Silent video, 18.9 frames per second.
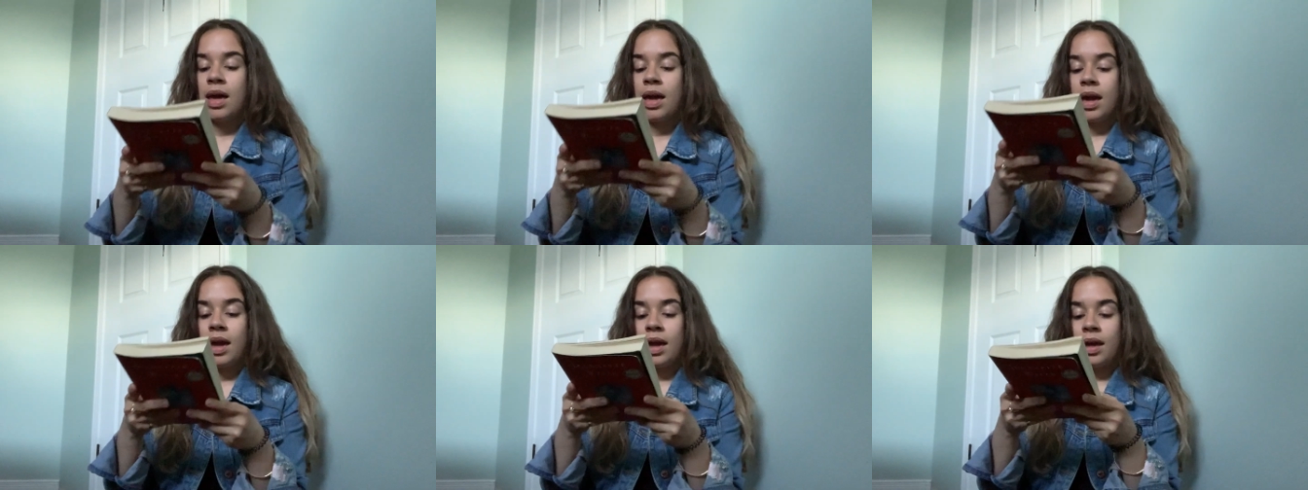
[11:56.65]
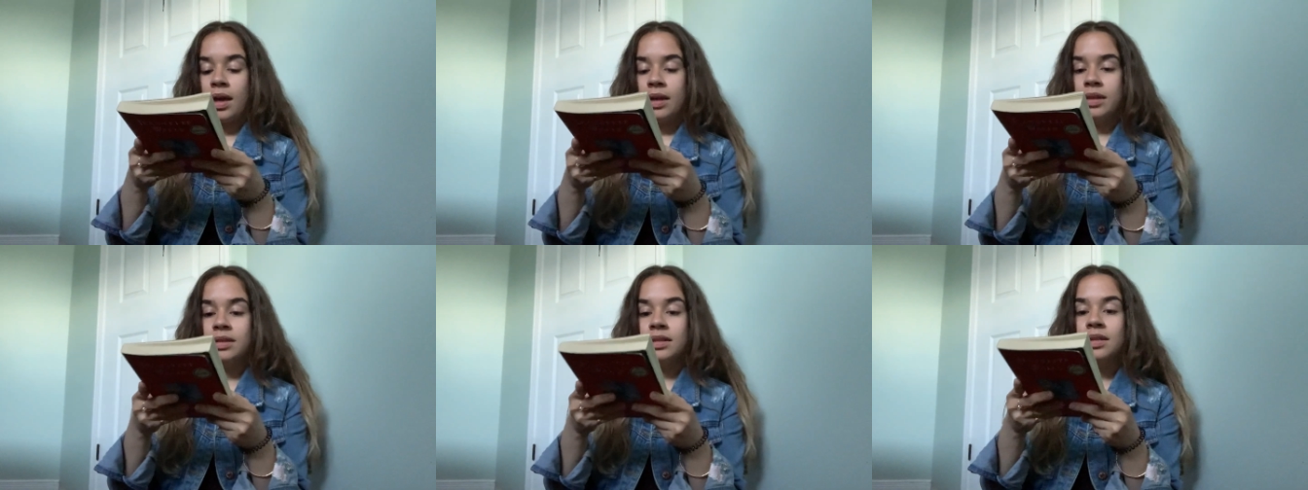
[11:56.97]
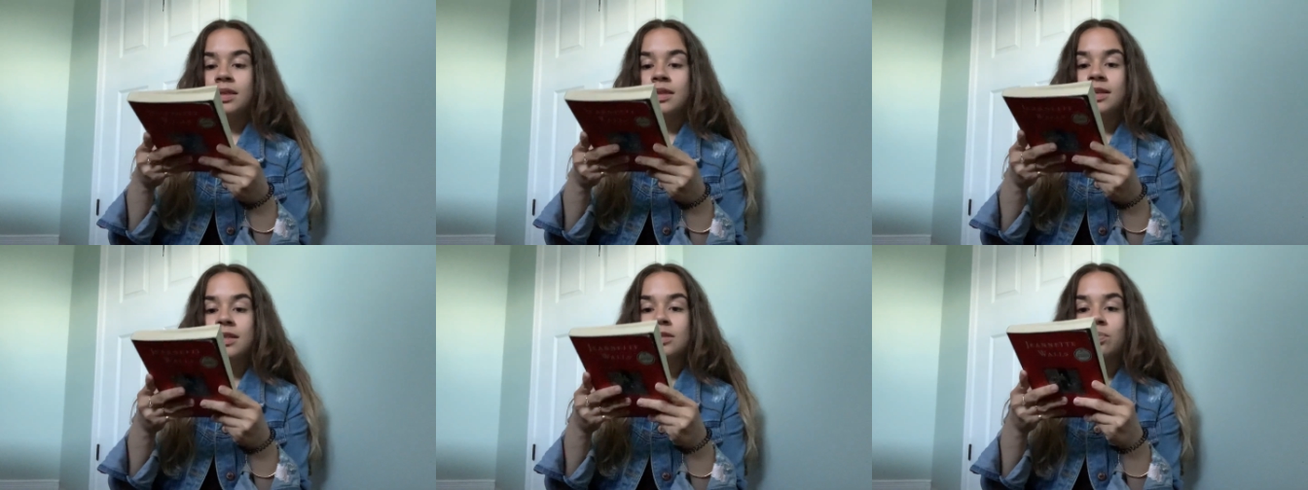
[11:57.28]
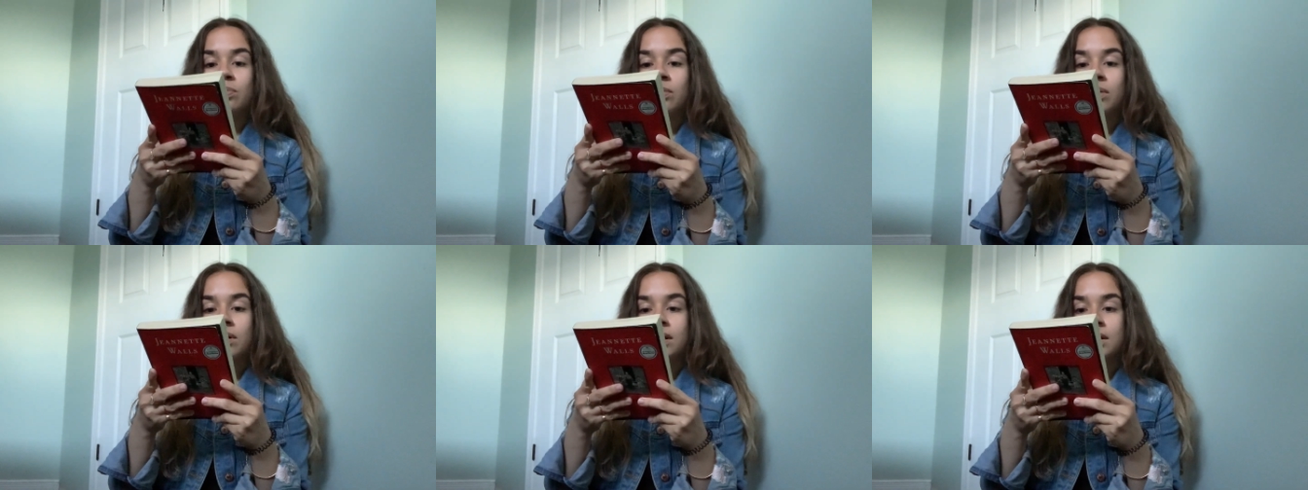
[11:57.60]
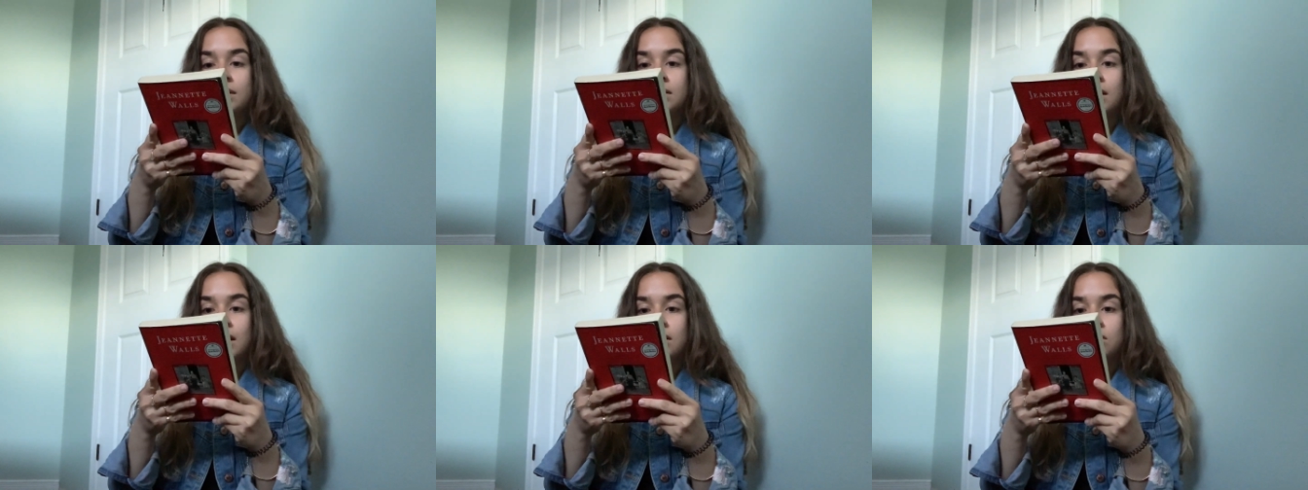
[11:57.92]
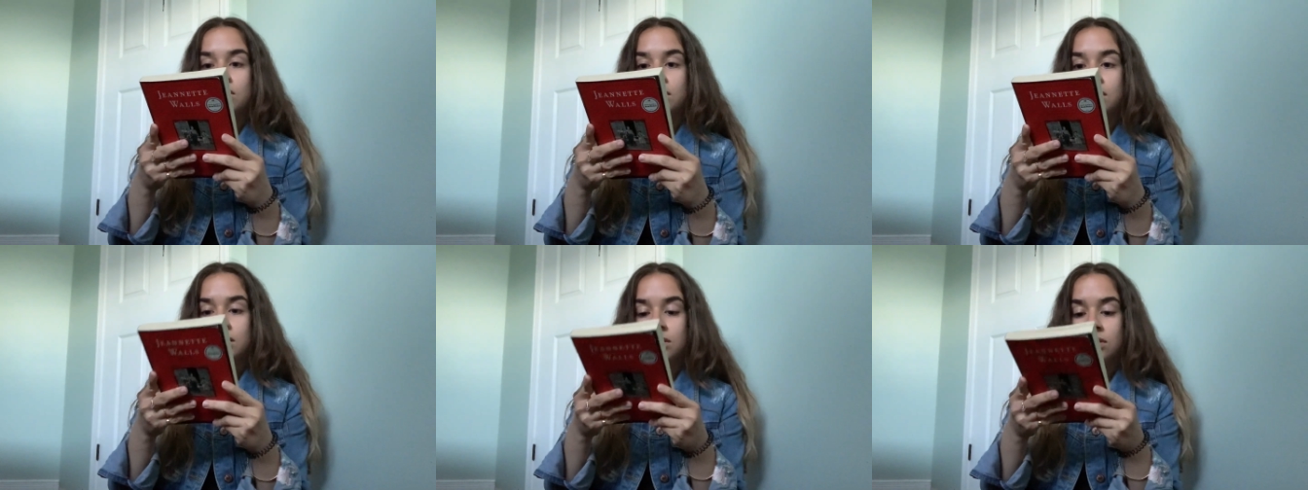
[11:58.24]
And this book is
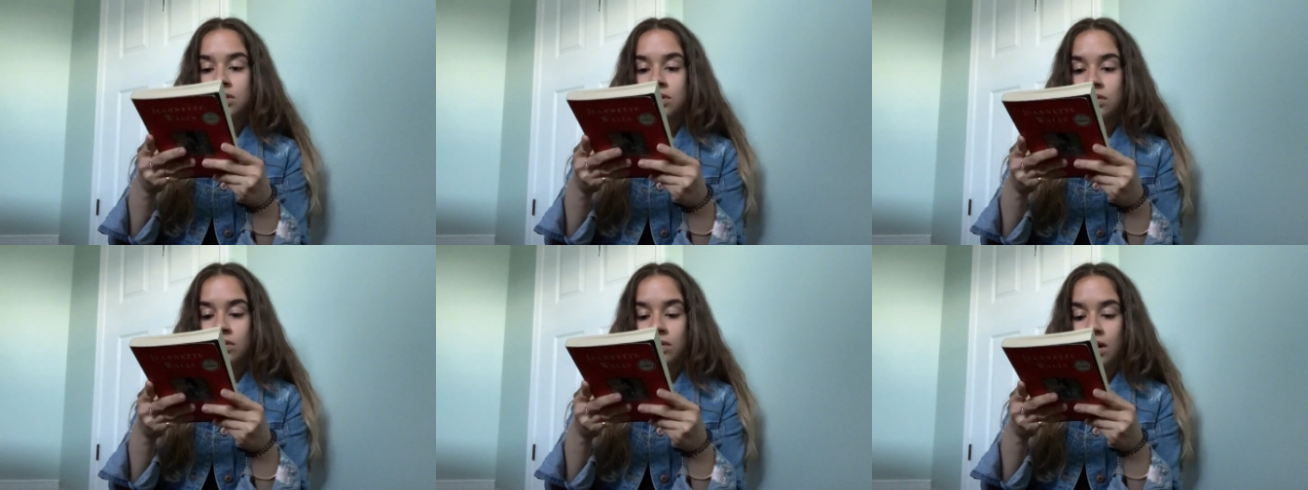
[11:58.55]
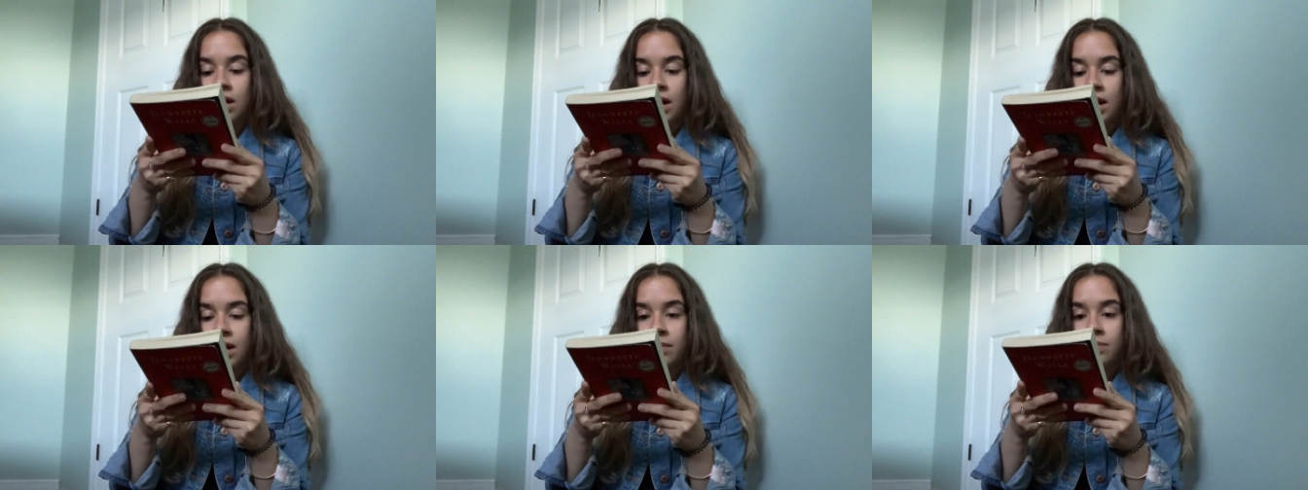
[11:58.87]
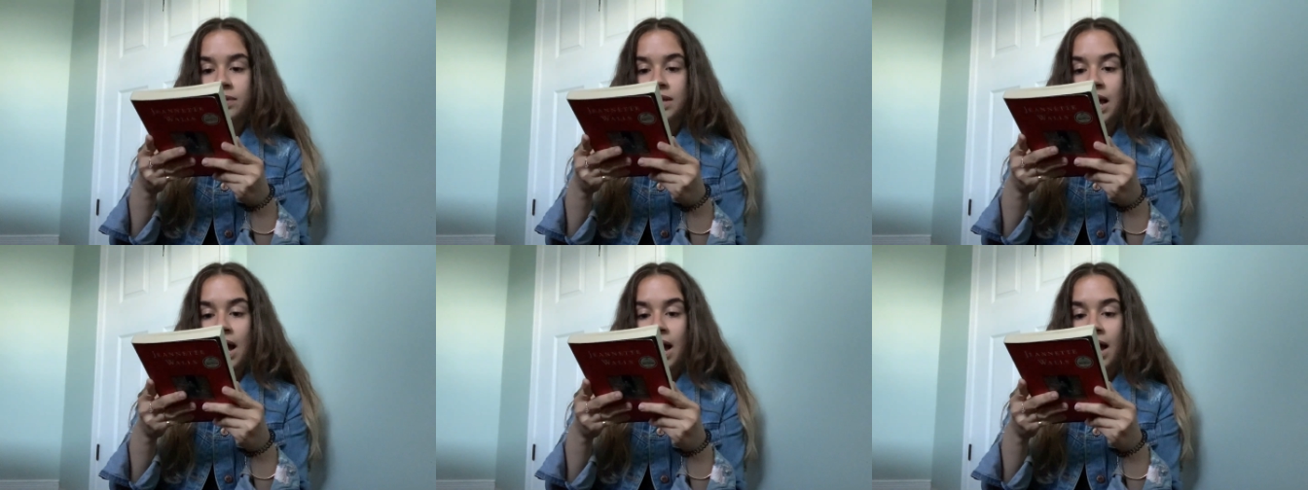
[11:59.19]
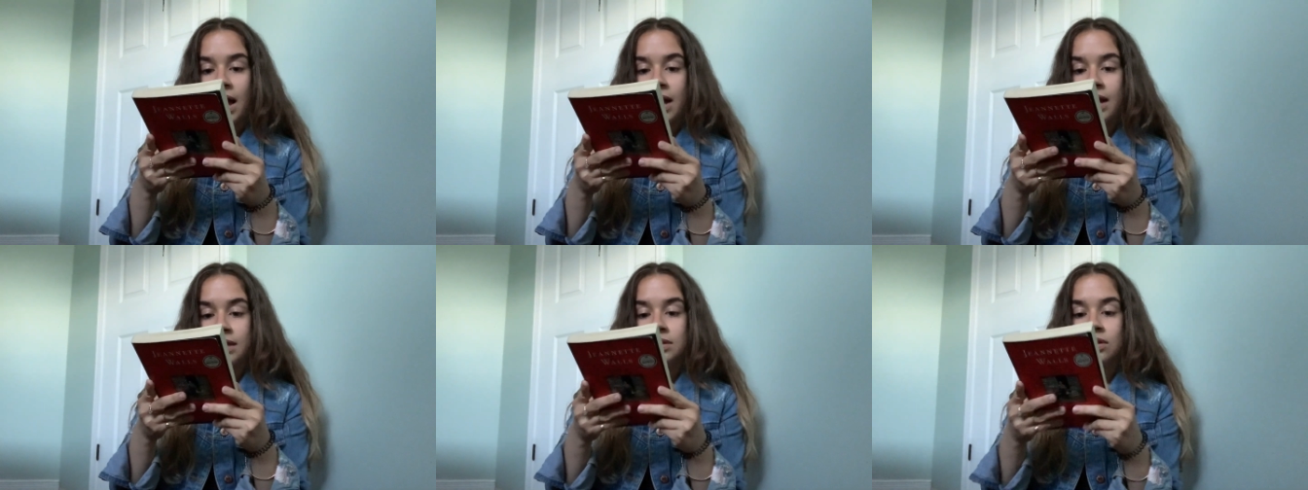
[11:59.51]
actually described as